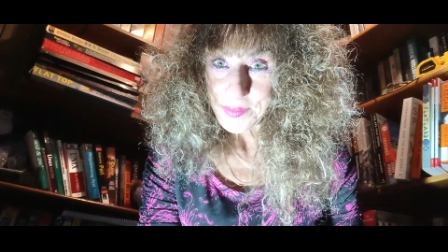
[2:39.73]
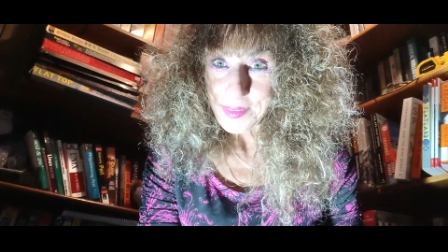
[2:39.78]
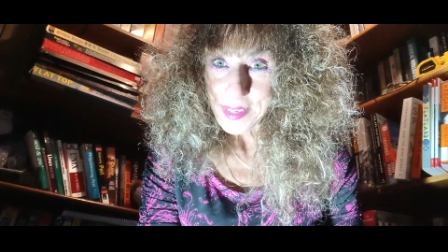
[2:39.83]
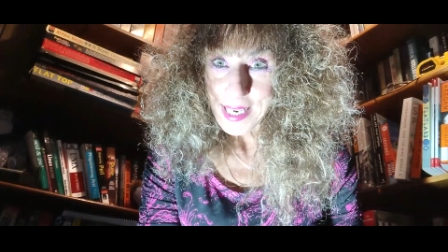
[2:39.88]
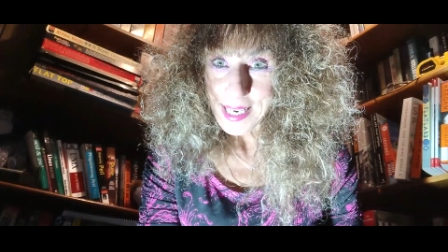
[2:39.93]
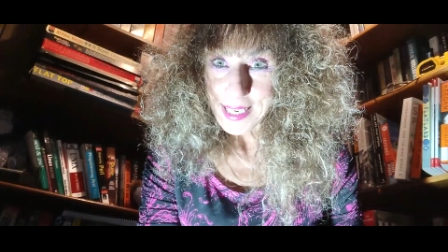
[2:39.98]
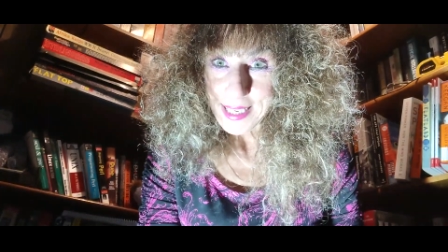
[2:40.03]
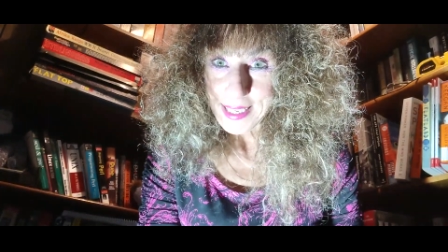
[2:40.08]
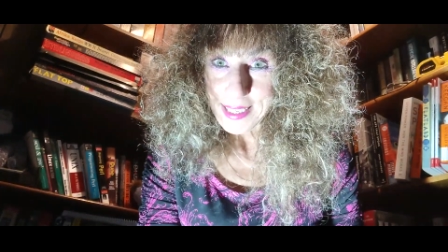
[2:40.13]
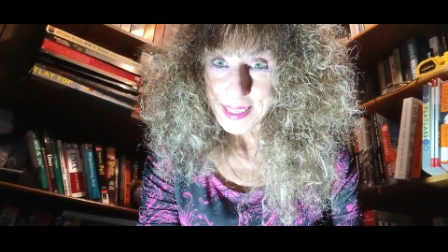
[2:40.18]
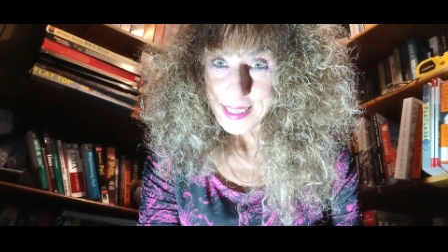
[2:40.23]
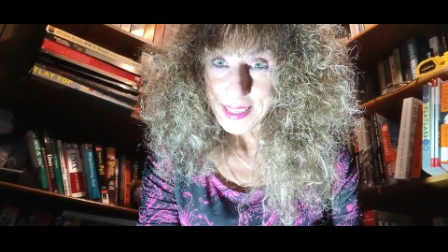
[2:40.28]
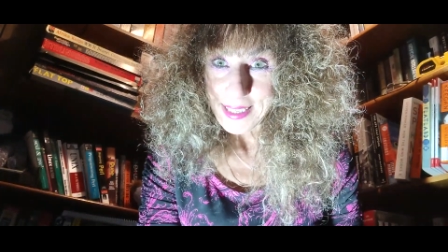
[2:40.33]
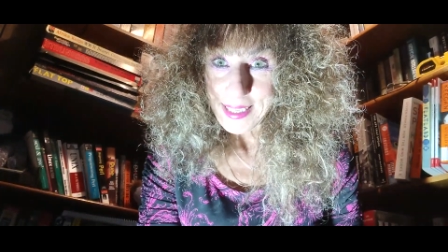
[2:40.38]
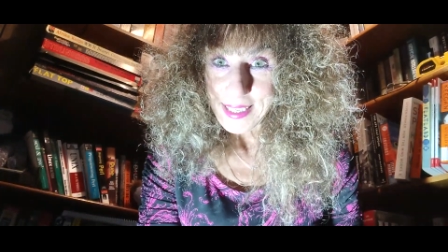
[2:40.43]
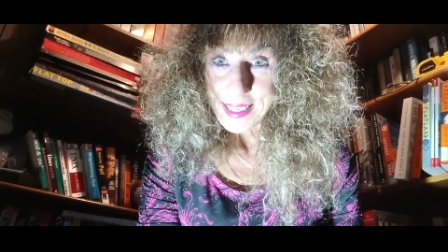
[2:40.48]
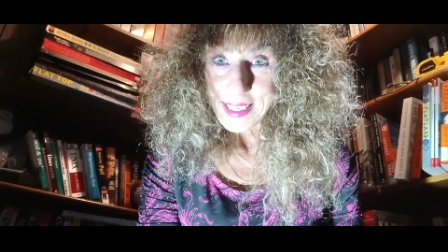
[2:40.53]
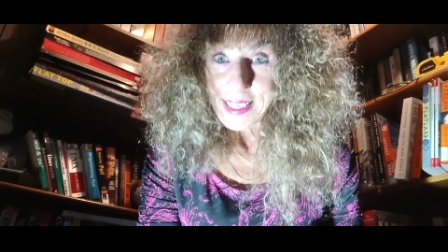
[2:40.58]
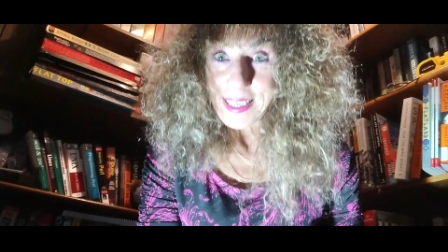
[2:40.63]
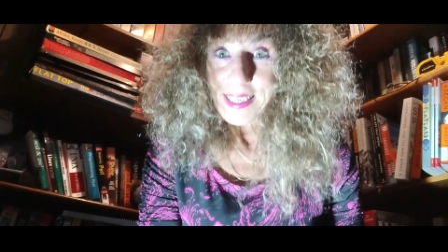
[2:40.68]
that
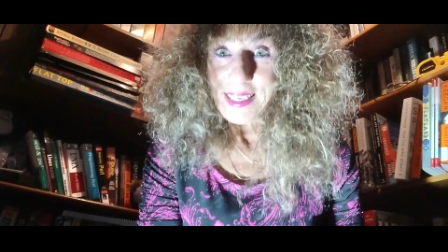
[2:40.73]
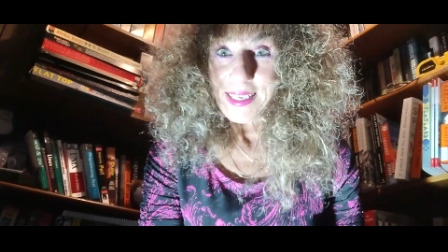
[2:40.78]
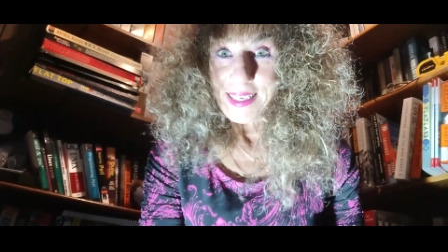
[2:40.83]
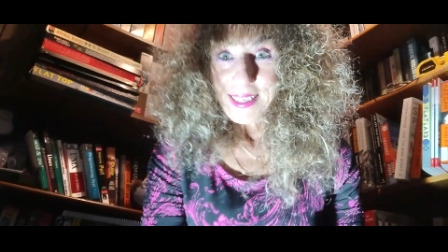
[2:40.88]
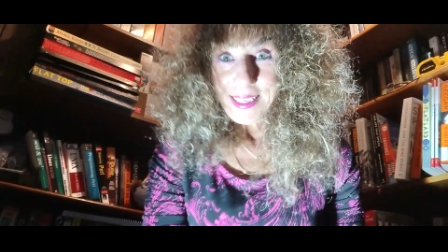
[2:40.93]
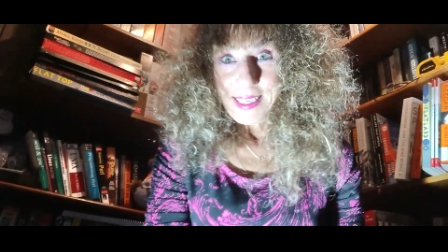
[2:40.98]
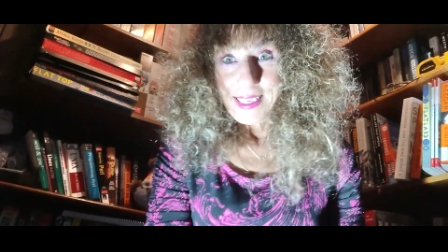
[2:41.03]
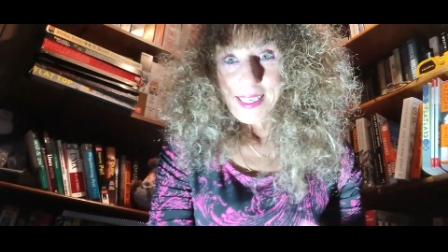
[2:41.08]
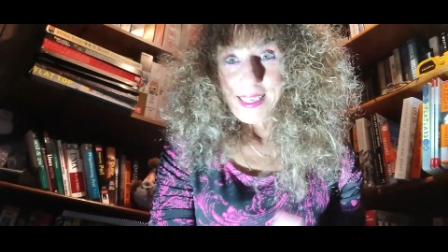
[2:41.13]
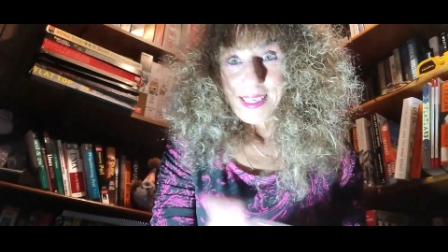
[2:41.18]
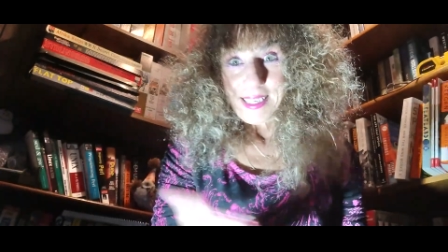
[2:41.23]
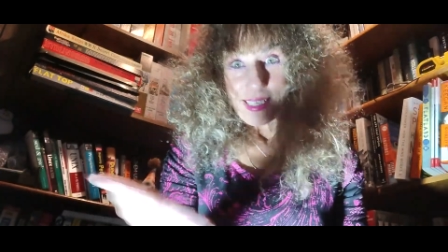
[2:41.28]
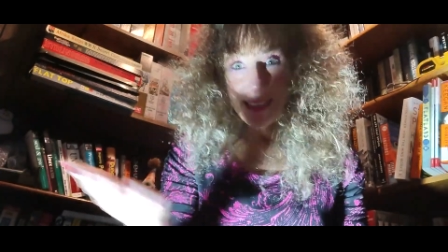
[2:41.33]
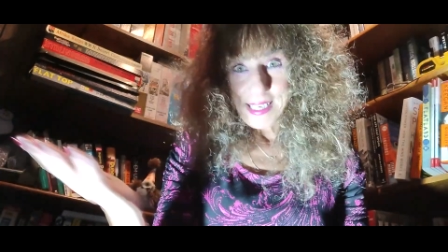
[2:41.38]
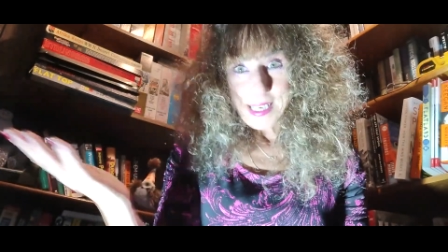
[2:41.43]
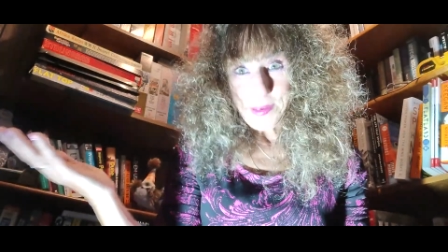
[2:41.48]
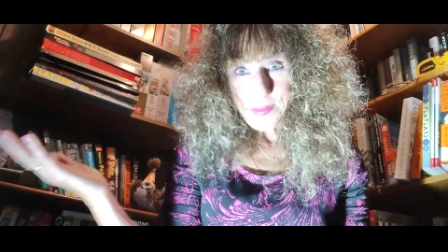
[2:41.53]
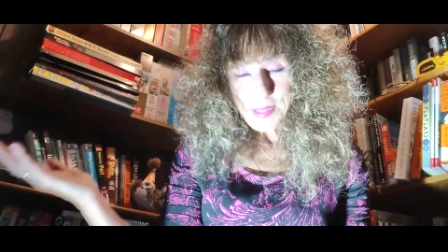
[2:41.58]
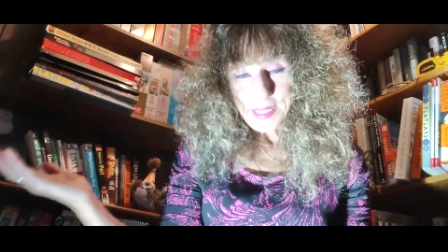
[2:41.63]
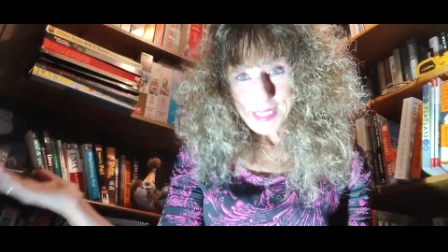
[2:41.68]

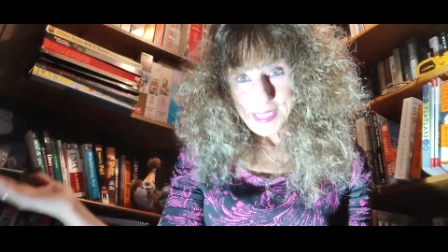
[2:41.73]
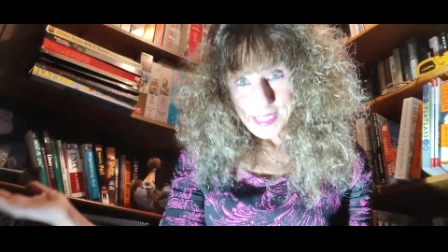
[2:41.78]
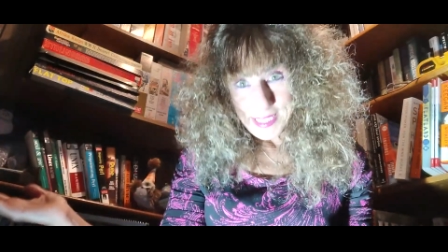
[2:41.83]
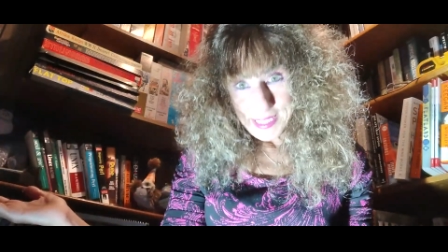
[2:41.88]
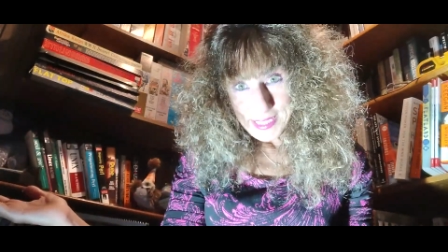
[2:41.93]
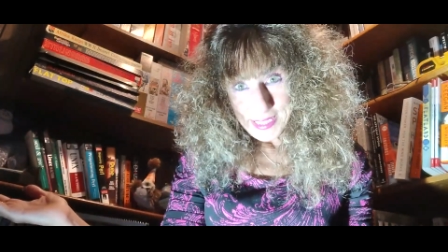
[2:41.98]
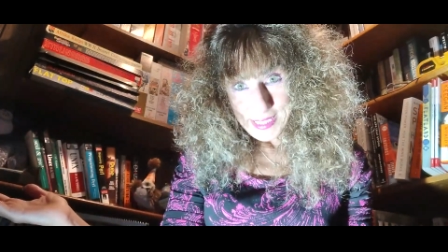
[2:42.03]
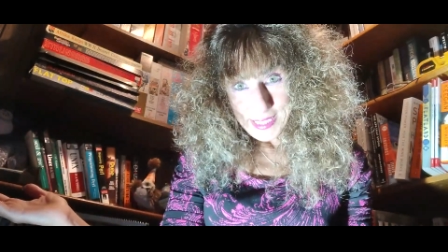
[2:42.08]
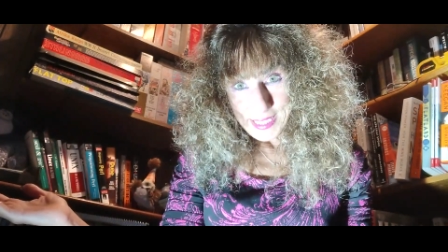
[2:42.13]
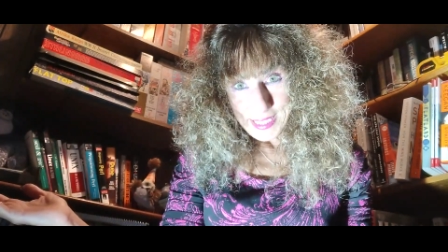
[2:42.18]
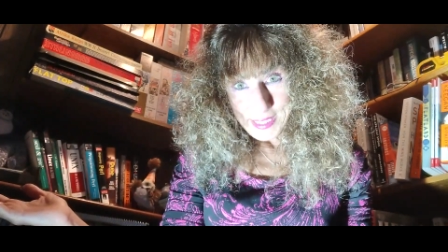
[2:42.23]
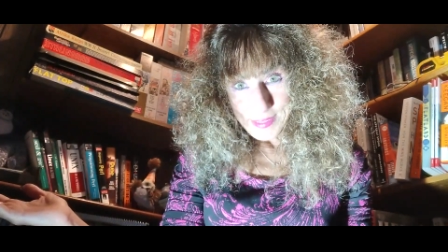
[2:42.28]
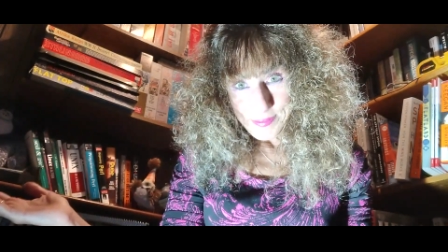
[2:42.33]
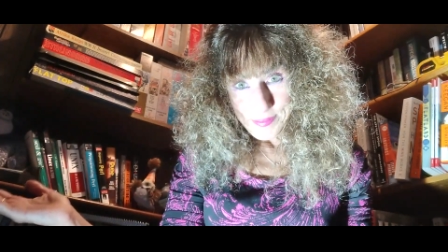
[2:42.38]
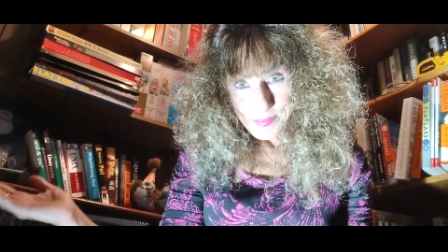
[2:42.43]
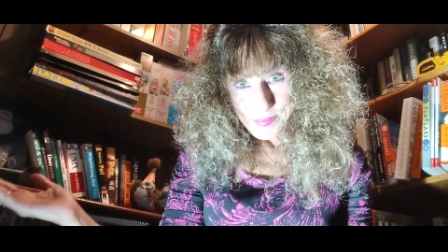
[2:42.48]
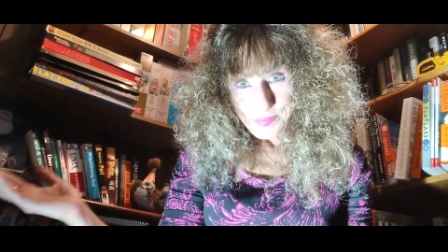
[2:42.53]
it was Sicily.